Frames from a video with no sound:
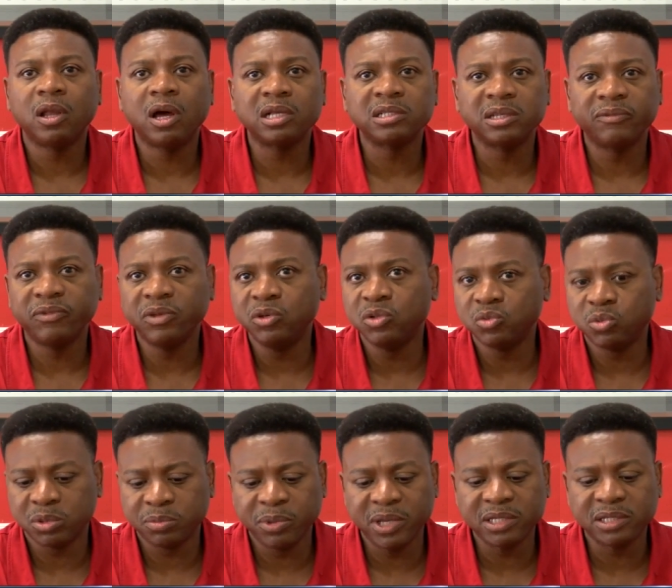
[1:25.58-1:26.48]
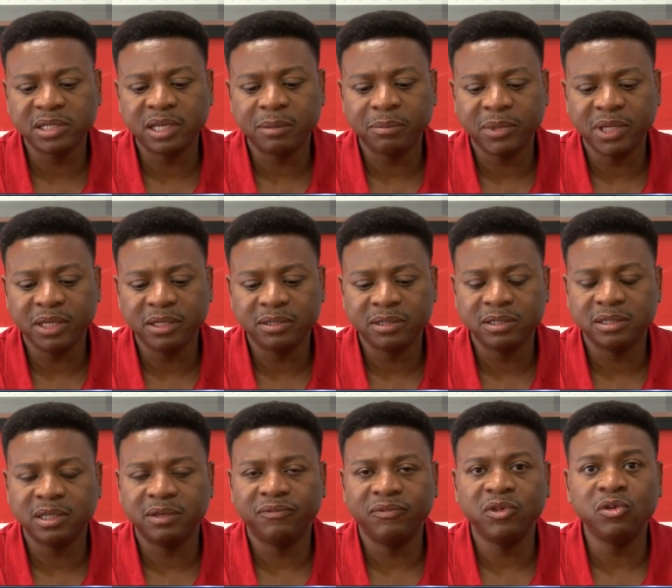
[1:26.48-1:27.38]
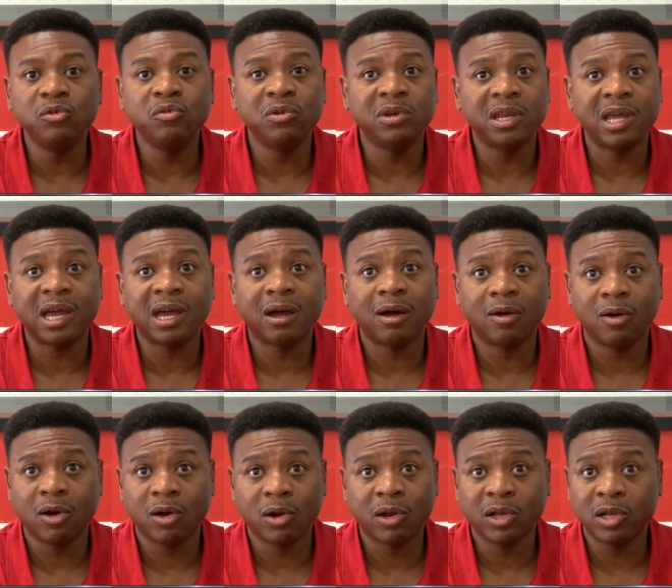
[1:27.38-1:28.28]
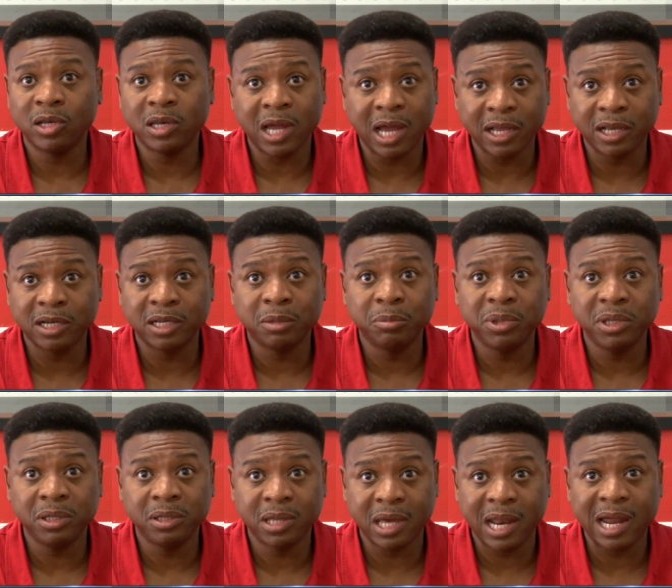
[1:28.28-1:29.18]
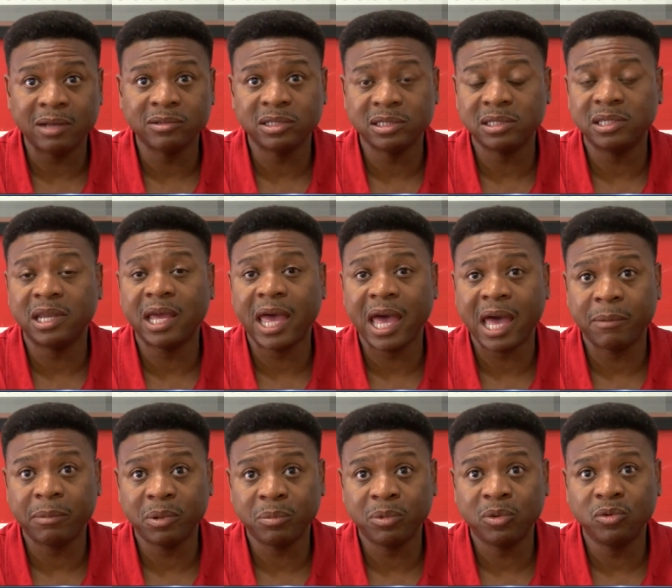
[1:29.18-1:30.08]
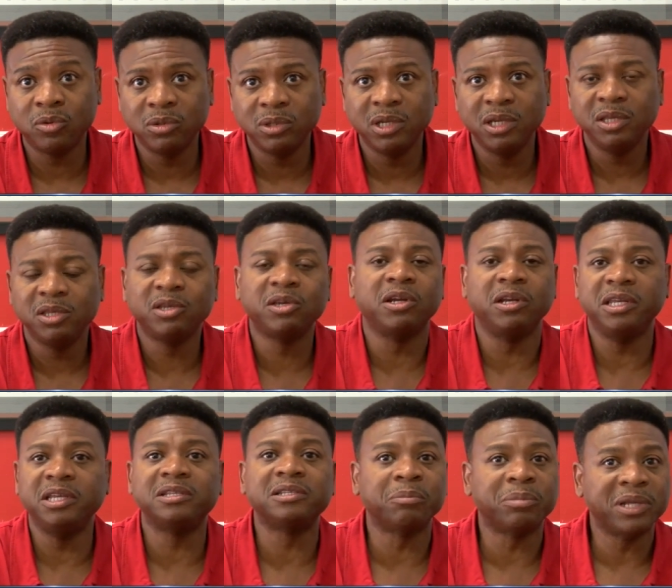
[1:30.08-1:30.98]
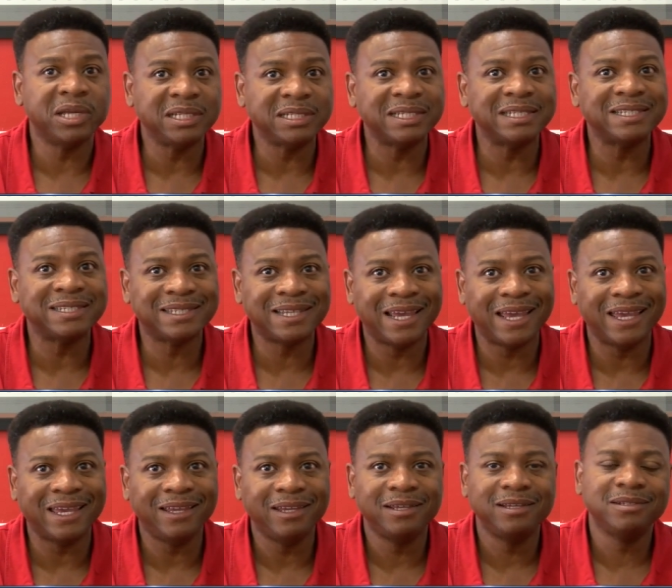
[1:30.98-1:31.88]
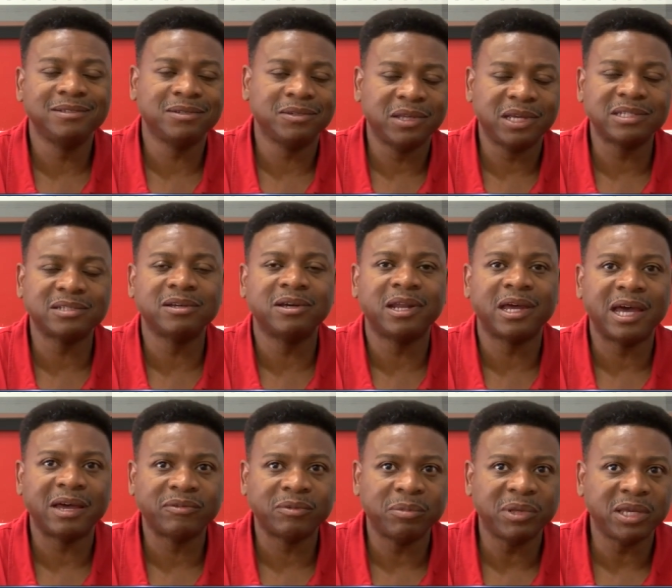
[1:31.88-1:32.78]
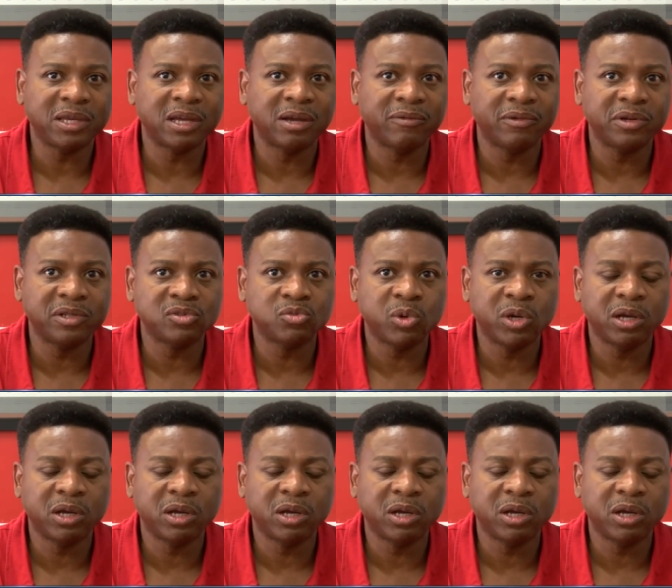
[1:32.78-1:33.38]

loss of use, which basically that means is if you now are not going to be, that house is inhabitable, you're going to need some place to stay. So that's going to have to be covered as